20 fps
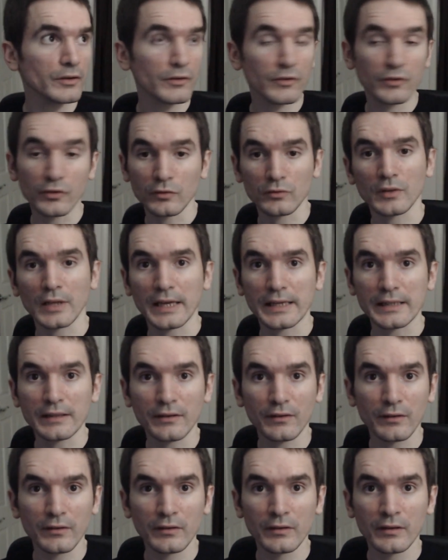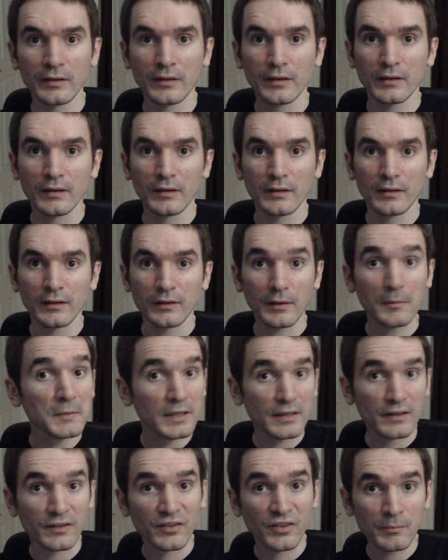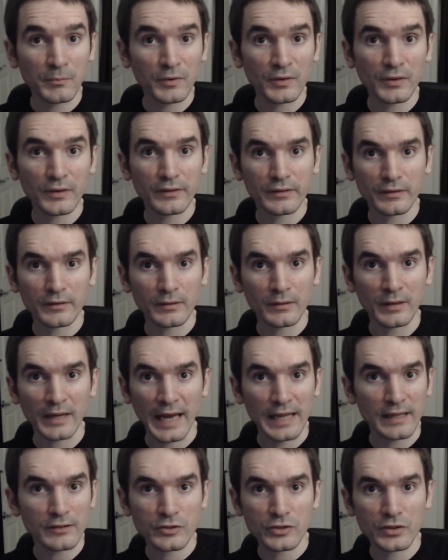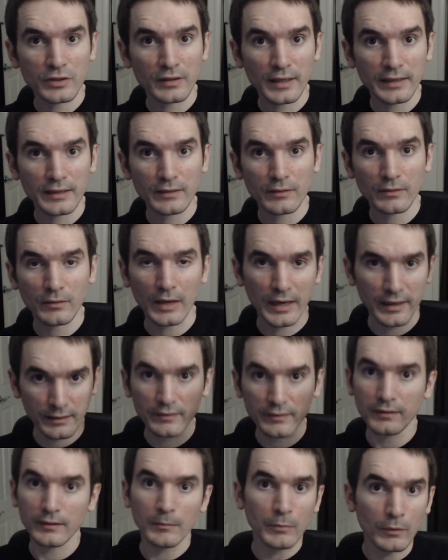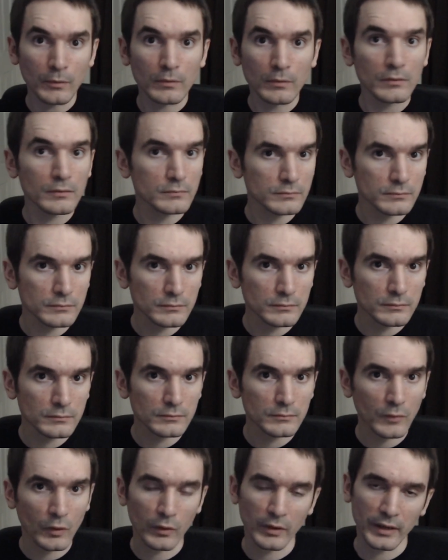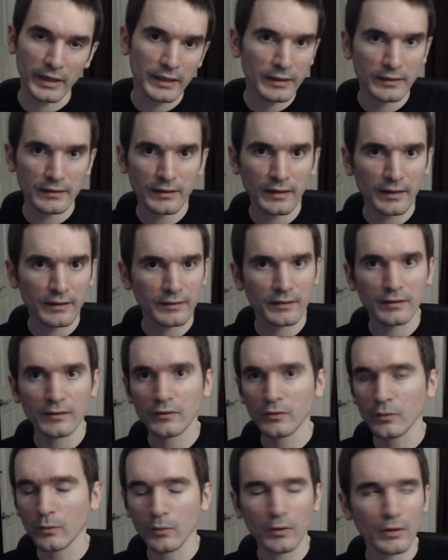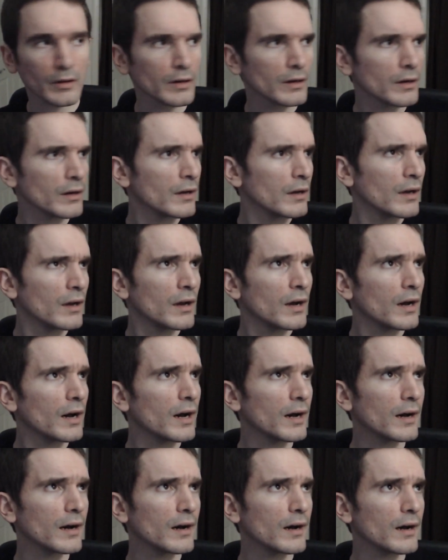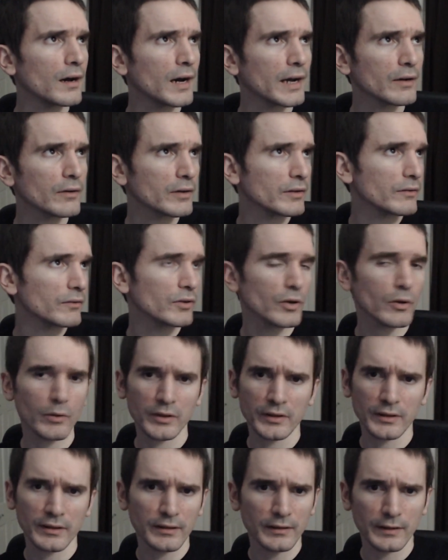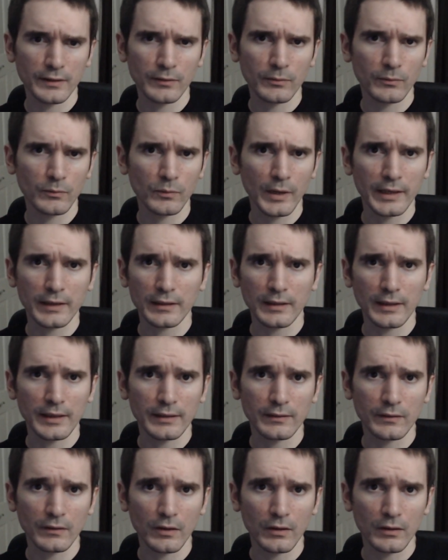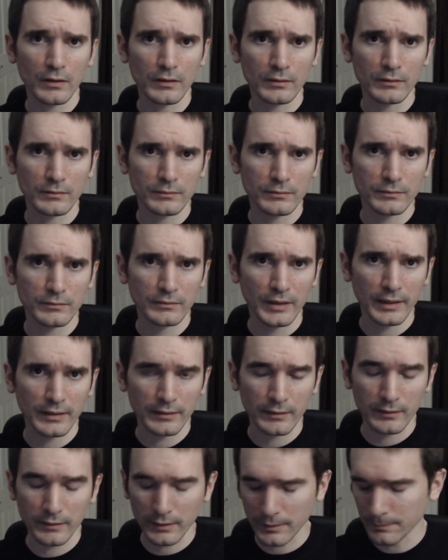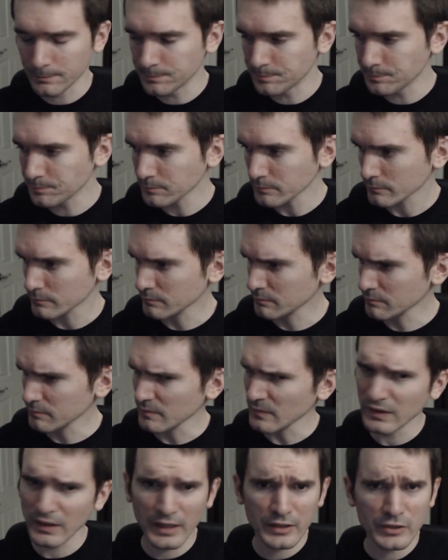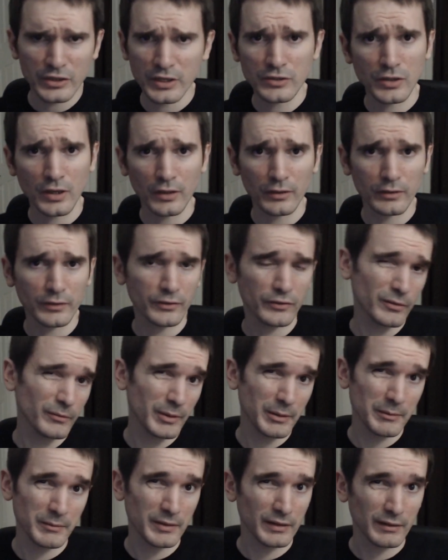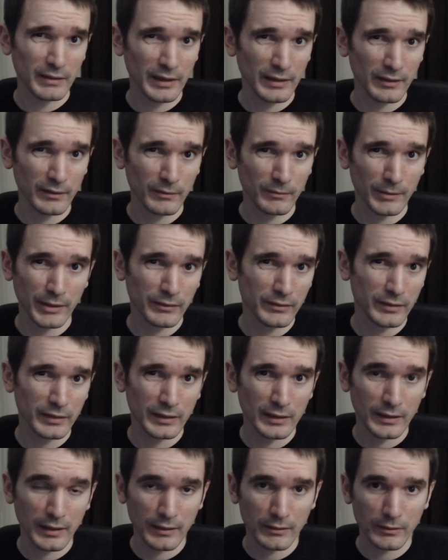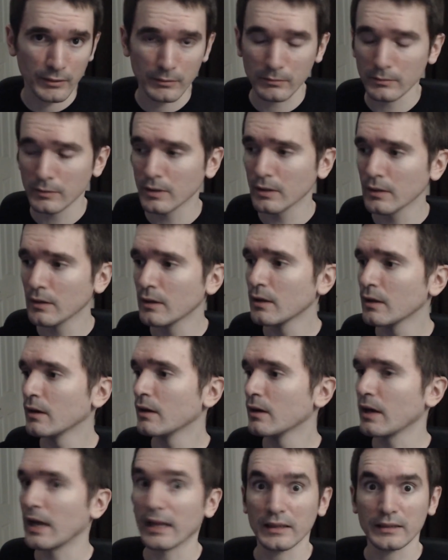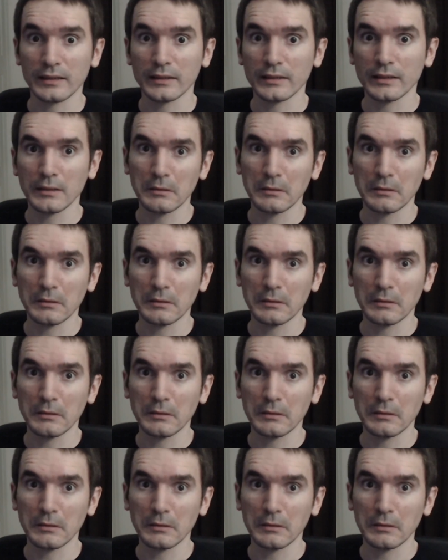your lights, something as simple as a halogen light, simple, or incandescent, or I don't even know what these right lights are, technically. They change colors, so maybe LCD, I don't know, LED.